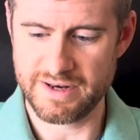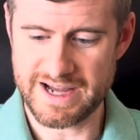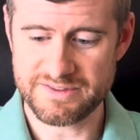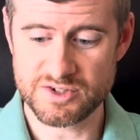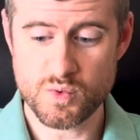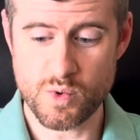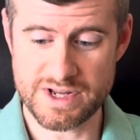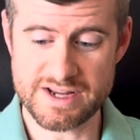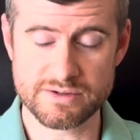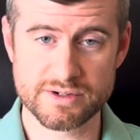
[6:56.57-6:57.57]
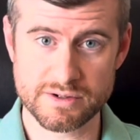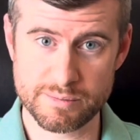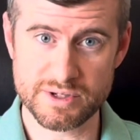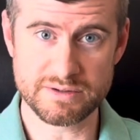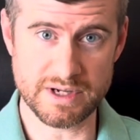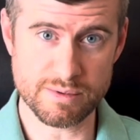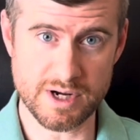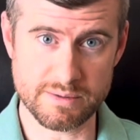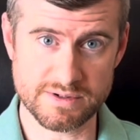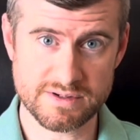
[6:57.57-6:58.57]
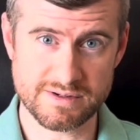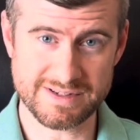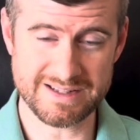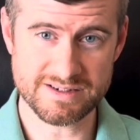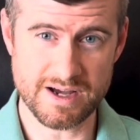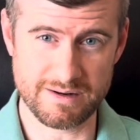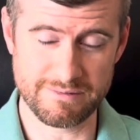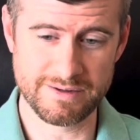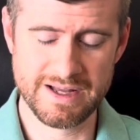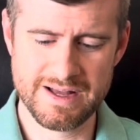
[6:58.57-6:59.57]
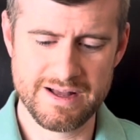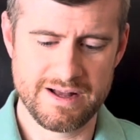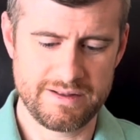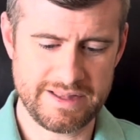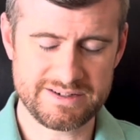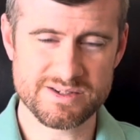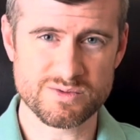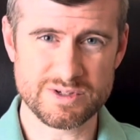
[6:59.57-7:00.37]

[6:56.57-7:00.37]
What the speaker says: not the 20-year durability promise, because that doesn't